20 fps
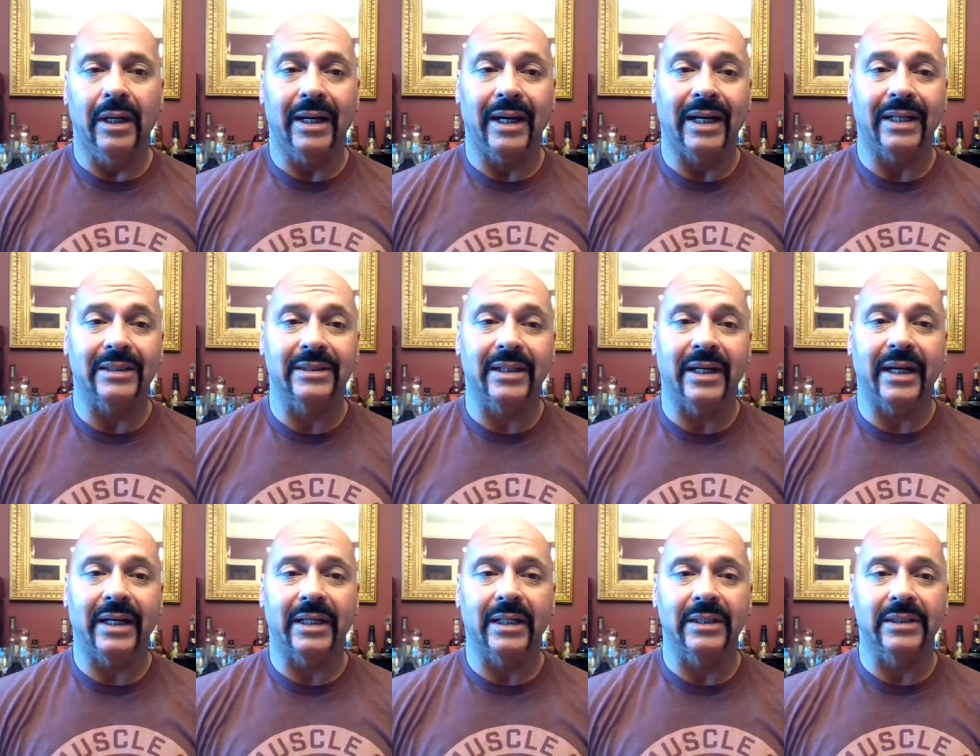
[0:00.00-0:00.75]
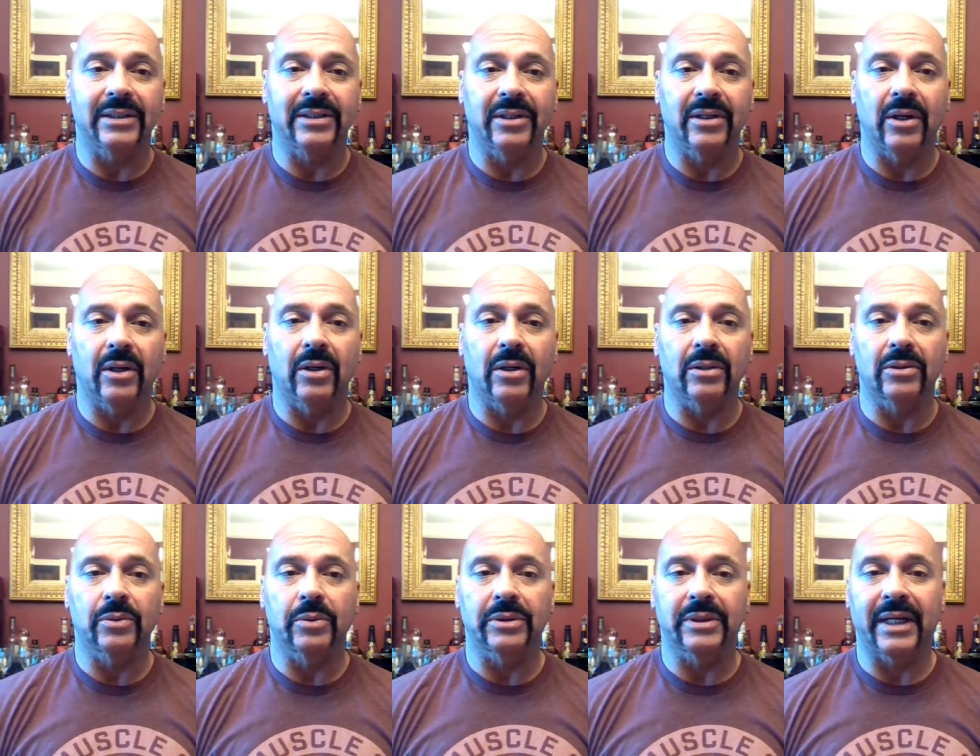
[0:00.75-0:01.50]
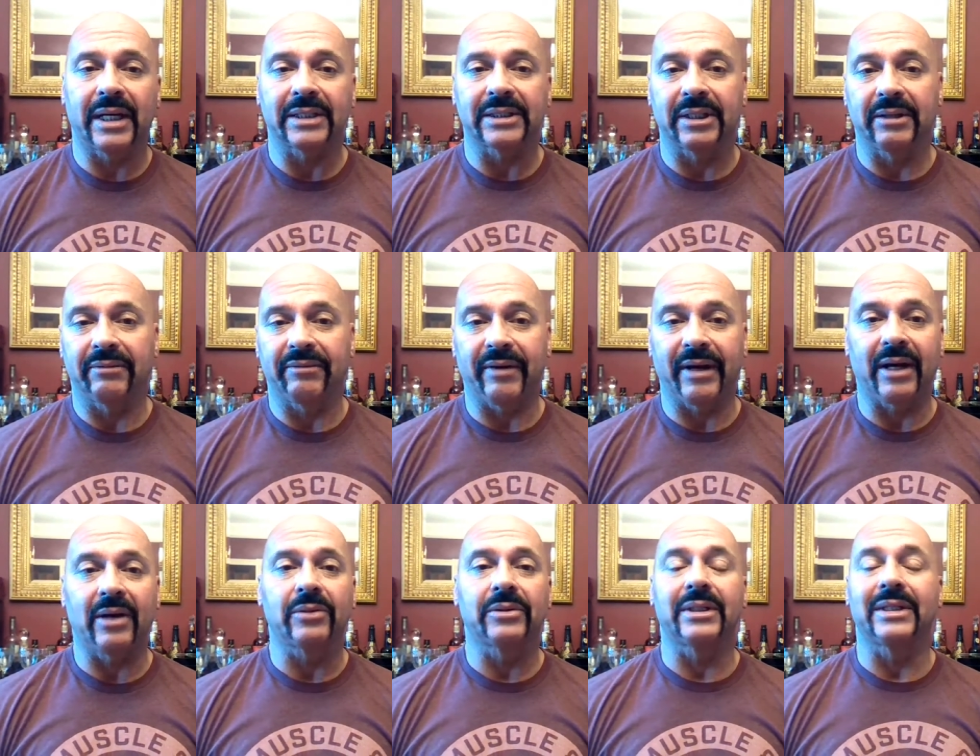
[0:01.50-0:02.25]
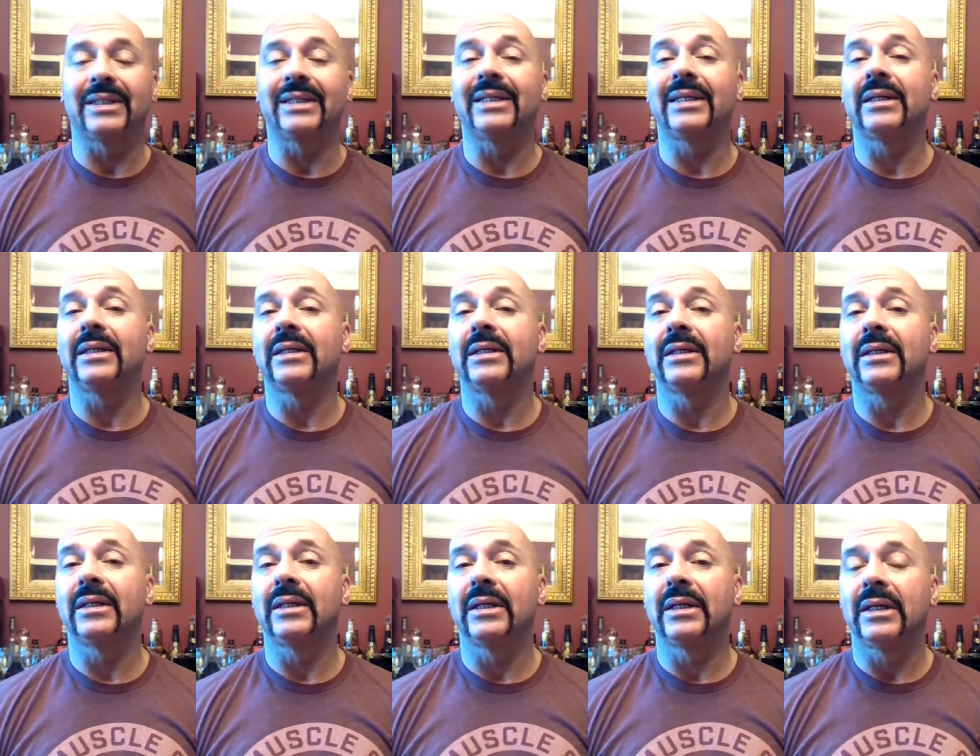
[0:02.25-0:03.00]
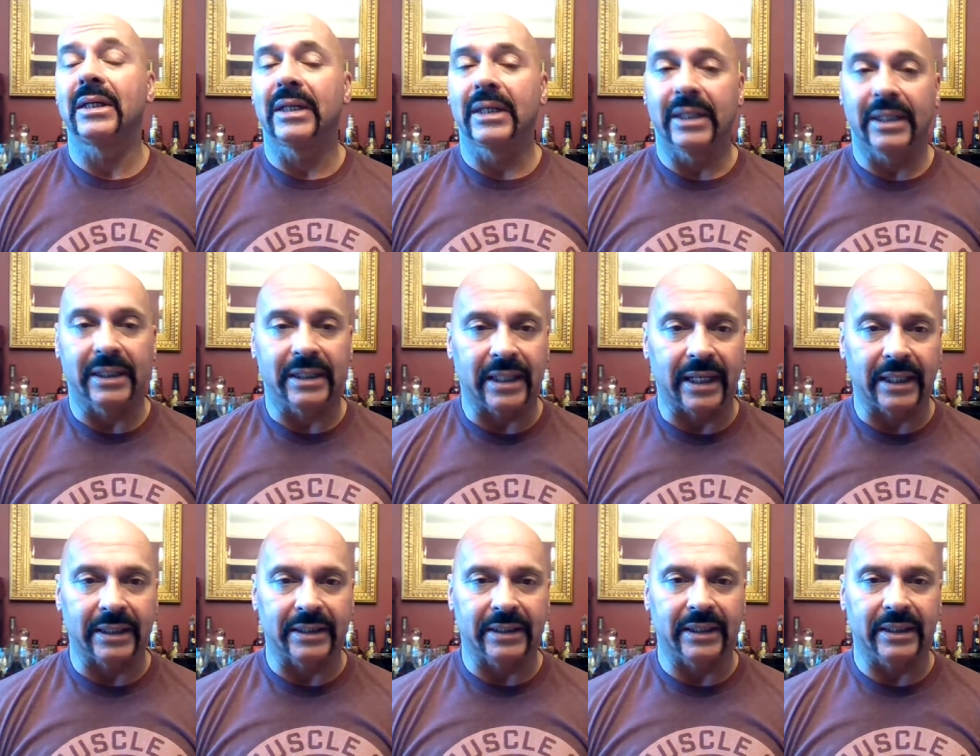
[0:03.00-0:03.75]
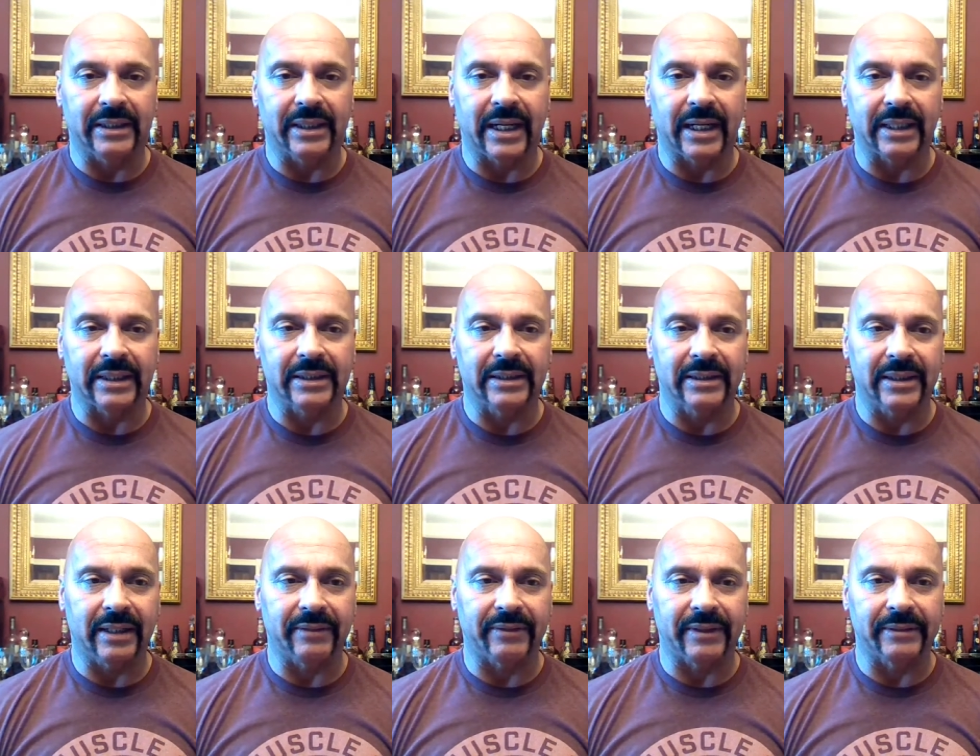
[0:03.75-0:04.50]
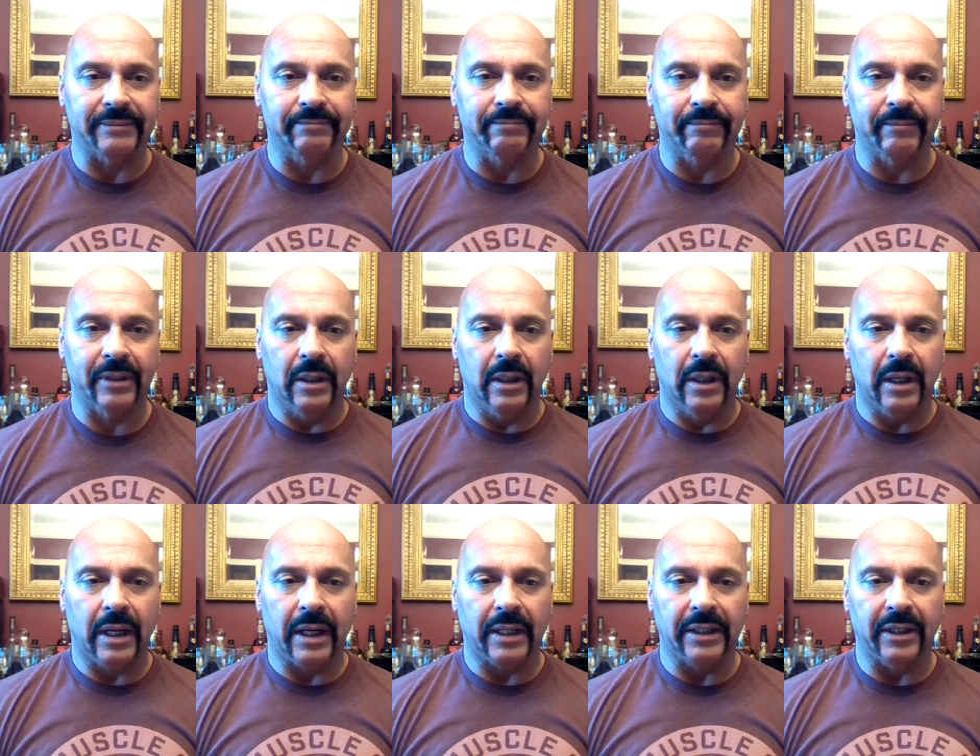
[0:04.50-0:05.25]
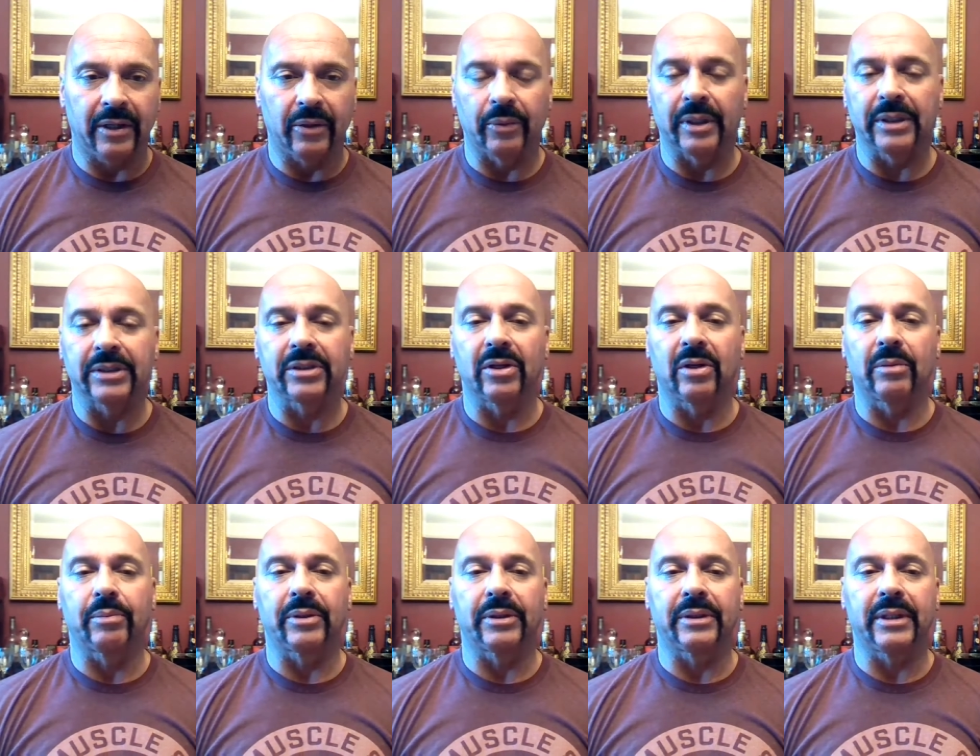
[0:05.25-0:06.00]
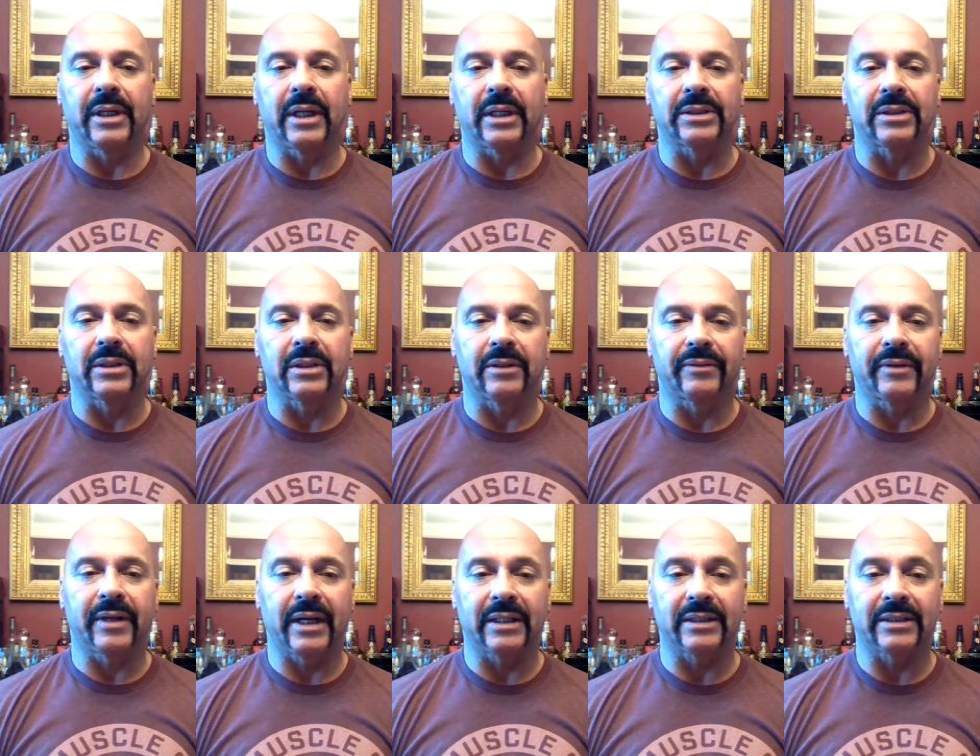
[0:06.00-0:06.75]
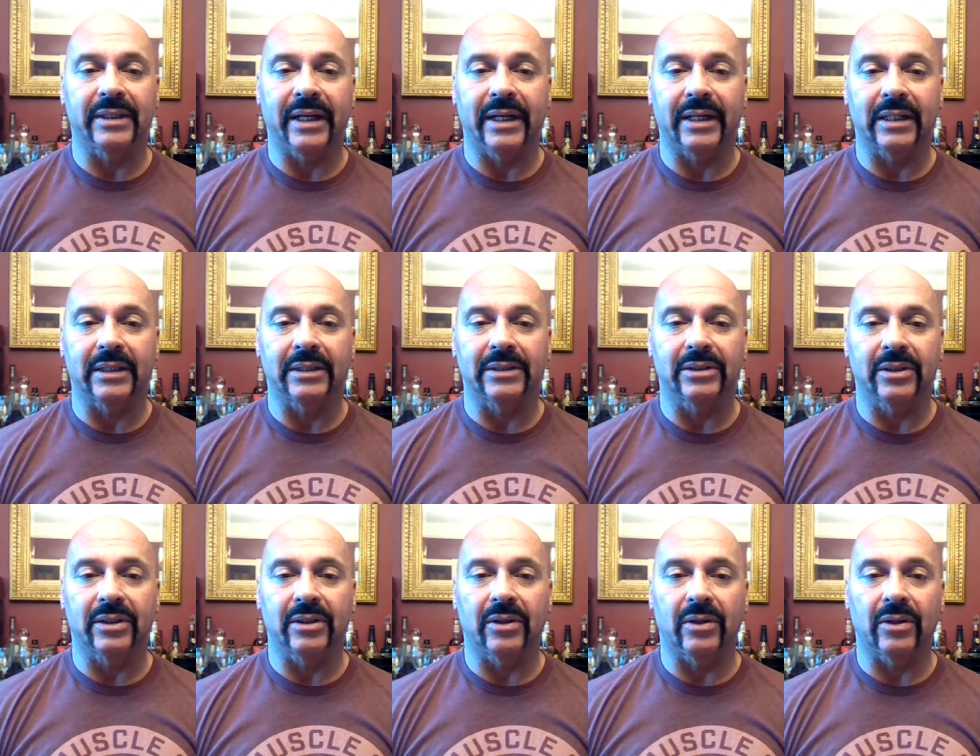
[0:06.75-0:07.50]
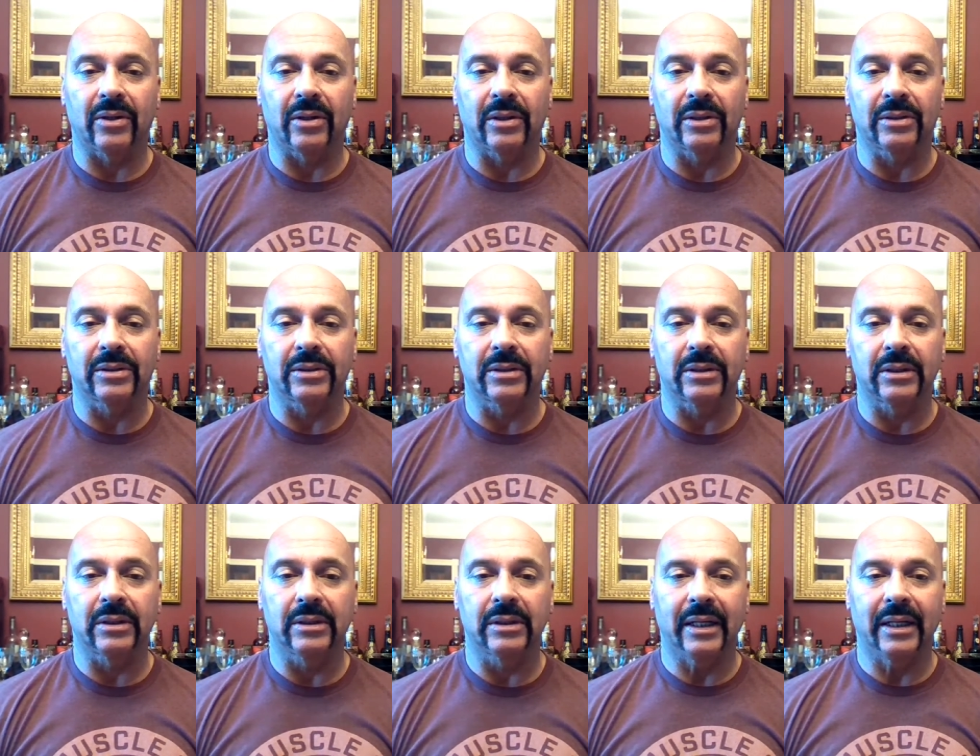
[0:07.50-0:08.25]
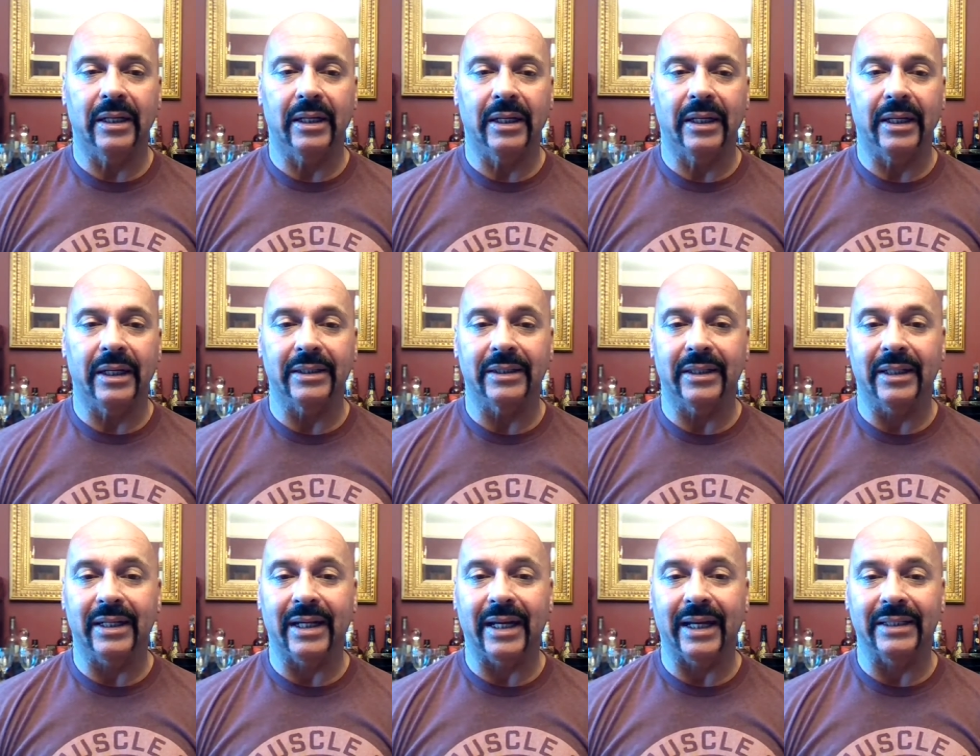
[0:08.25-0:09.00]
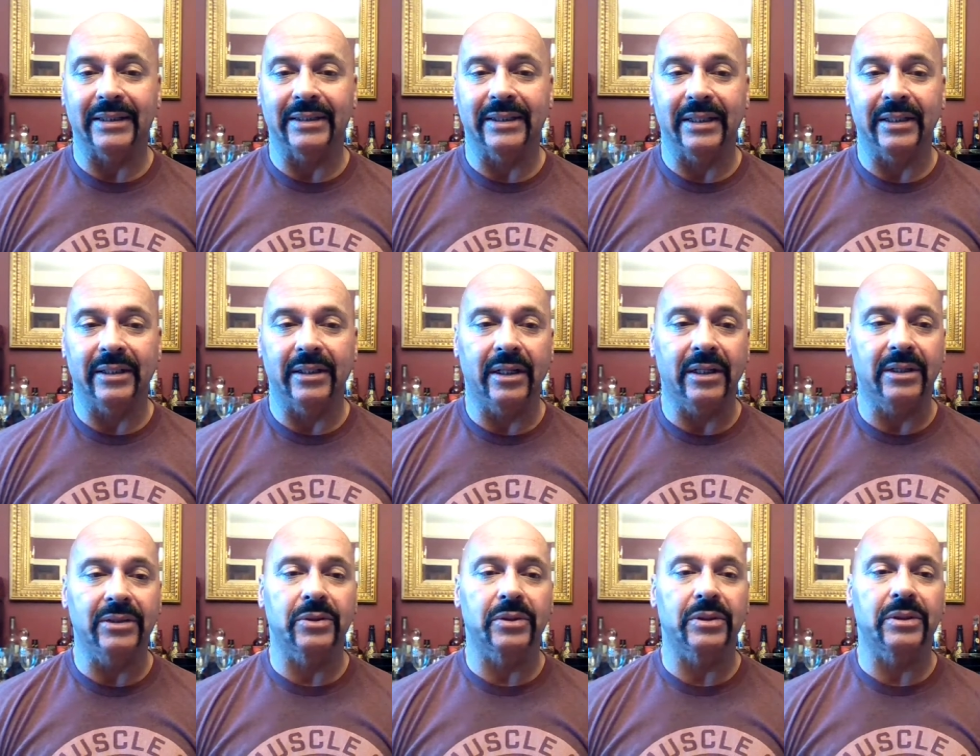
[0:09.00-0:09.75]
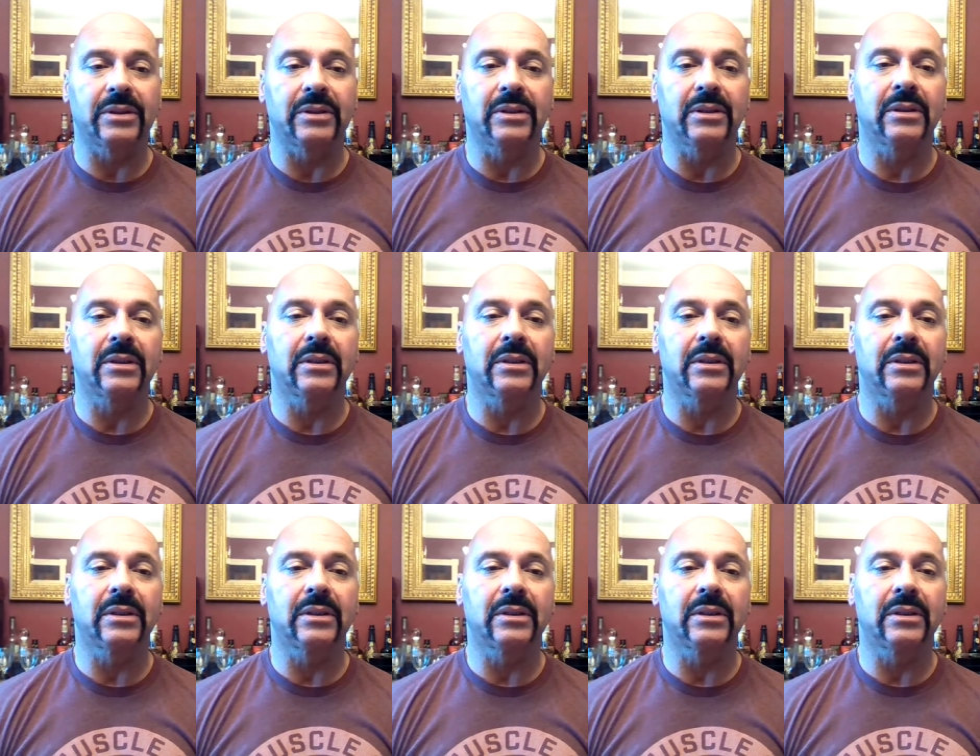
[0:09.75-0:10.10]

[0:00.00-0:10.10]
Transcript: Casdagli Cigars was actually founded in 1997, and the original production of Casdagli Cigars in the 1900s